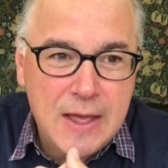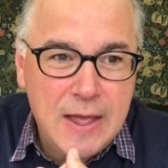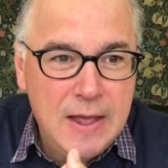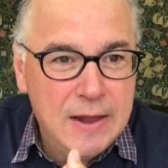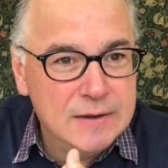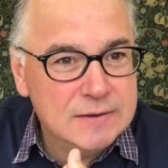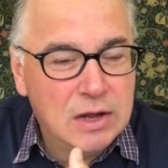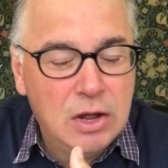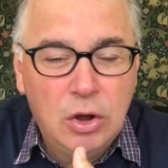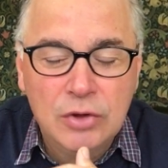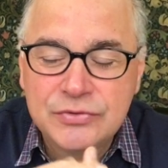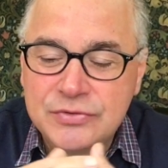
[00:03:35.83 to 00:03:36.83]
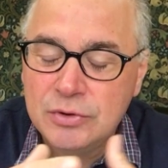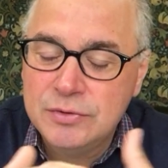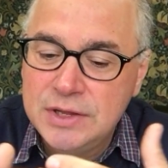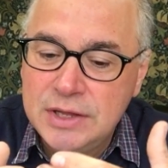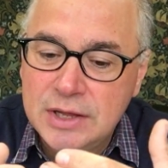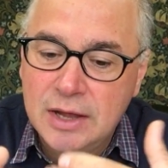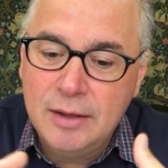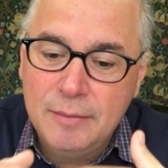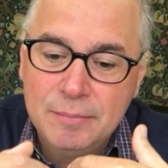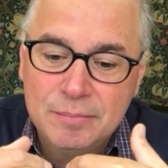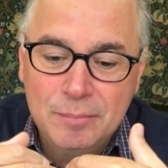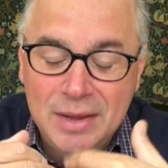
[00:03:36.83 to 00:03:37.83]
and also the uh,
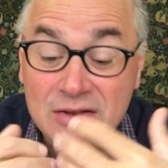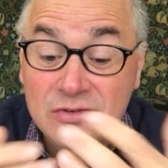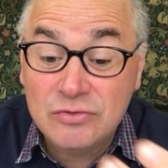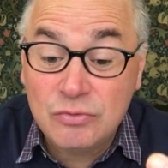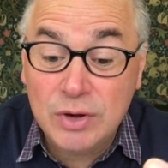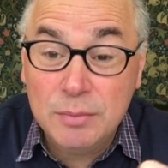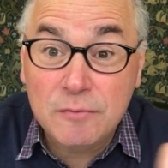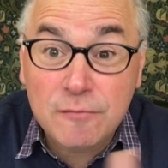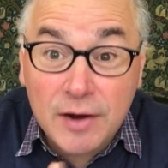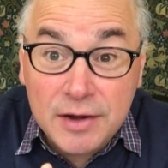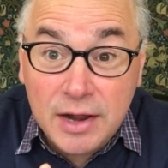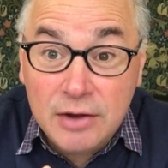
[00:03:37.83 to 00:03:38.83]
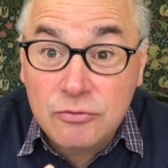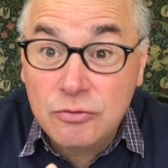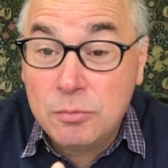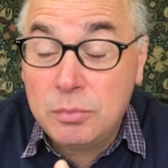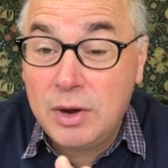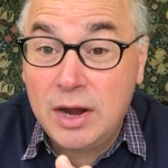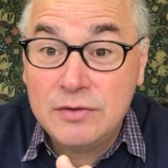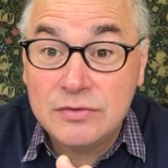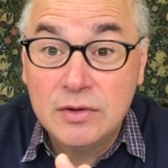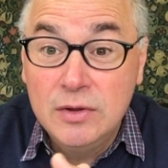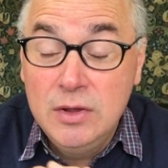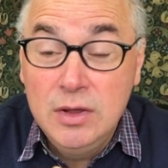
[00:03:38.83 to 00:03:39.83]
mainstream financial
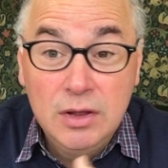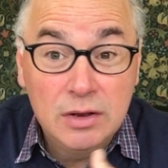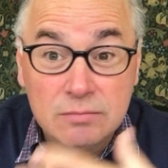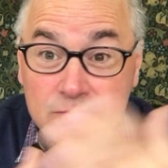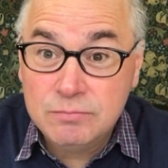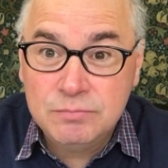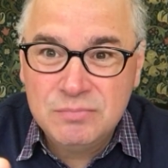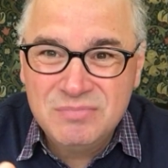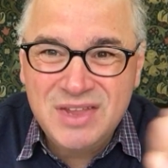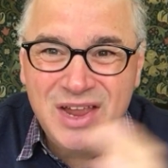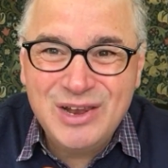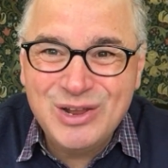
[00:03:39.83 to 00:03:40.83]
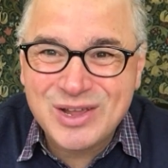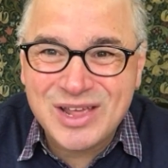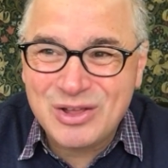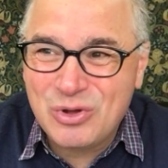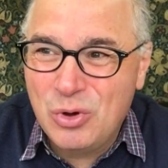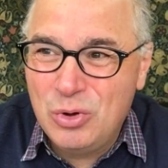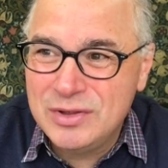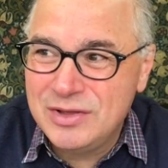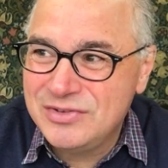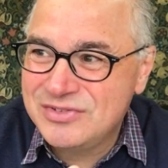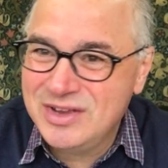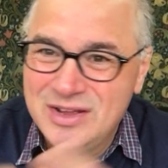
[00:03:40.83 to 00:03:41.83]
press, they look at gold
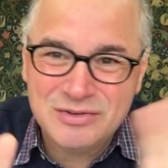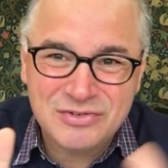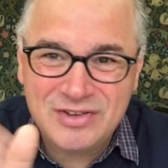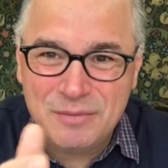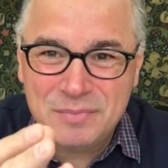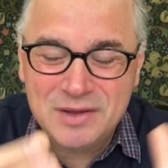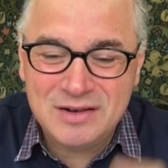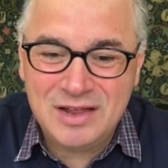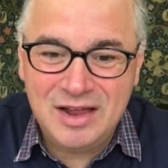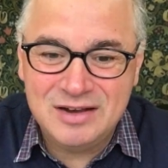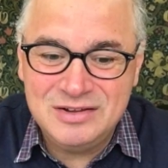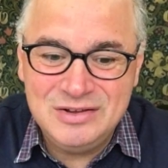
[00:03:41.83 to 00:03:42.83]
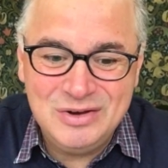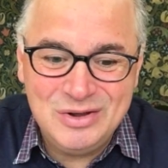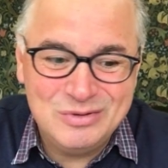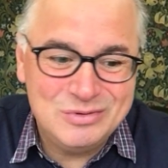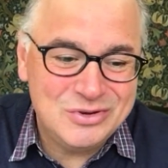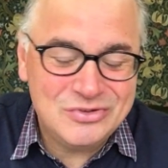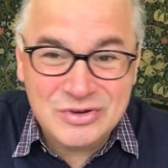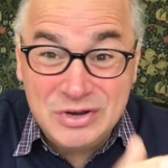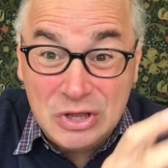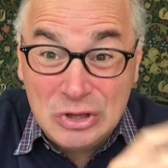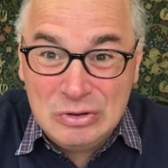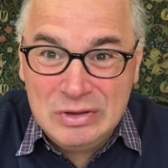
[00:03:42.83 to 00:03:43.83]
as uh, something that, you know, you should
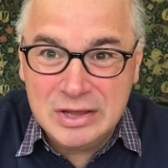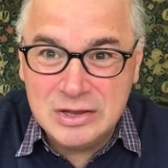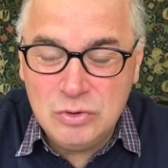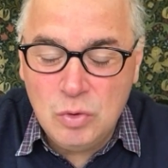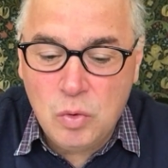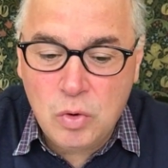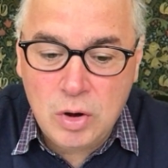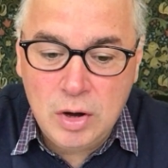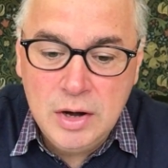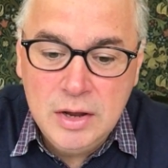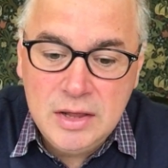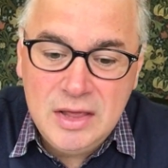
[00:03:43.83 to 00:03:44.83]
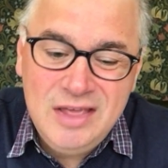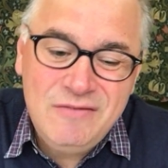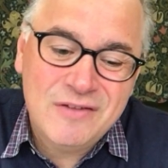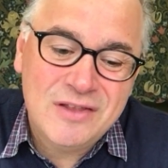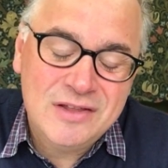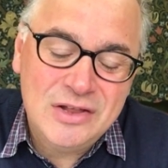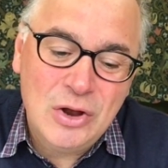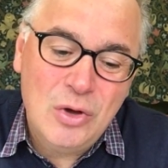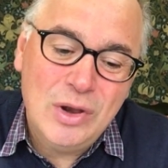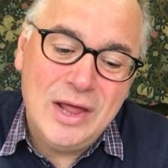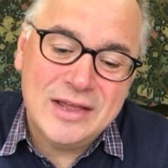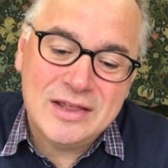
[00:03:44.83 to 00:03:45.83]
ignore. Even, you know,
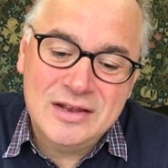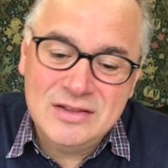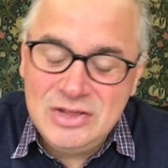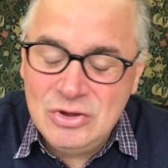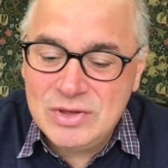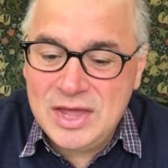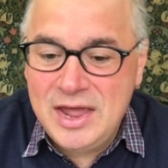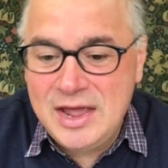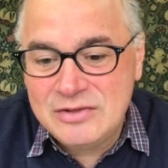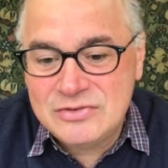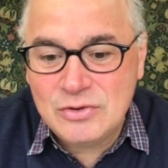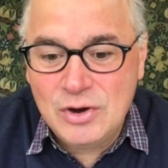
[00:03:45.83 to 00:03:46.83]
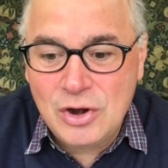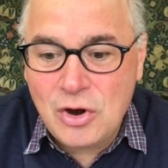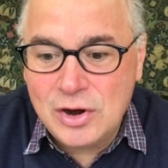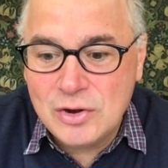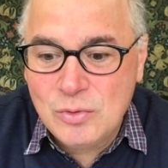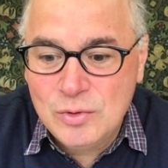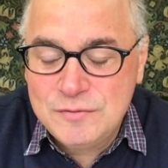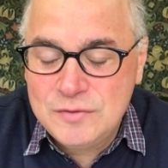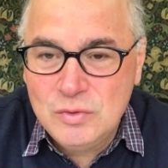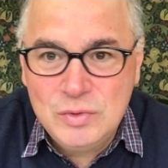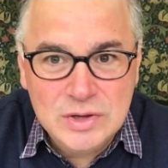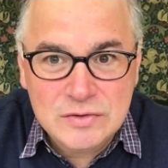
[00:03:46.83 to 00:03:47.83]
like in the U K, I saw an article a
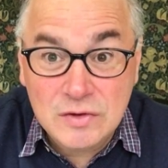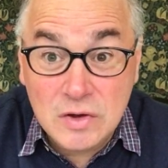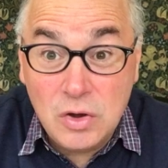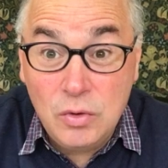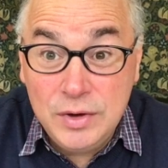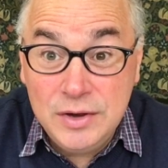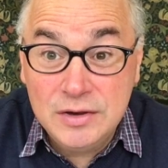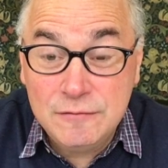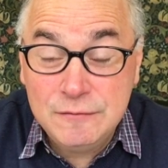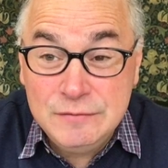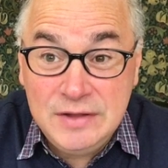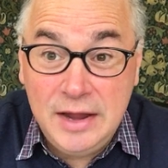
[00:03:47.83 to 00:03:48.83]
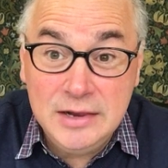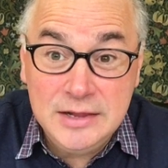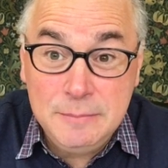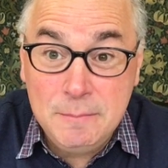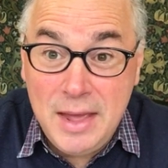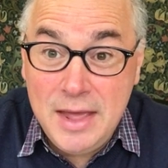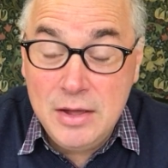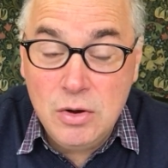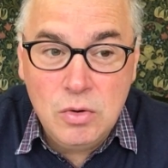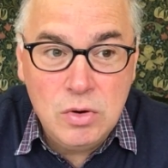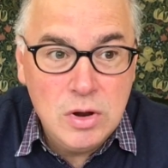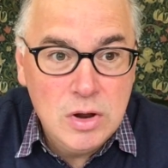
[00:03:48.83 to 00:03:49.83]
few weeks ago in the Daily
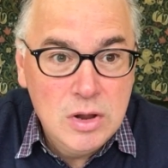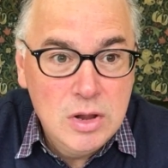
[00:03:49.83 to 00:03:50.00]
Mail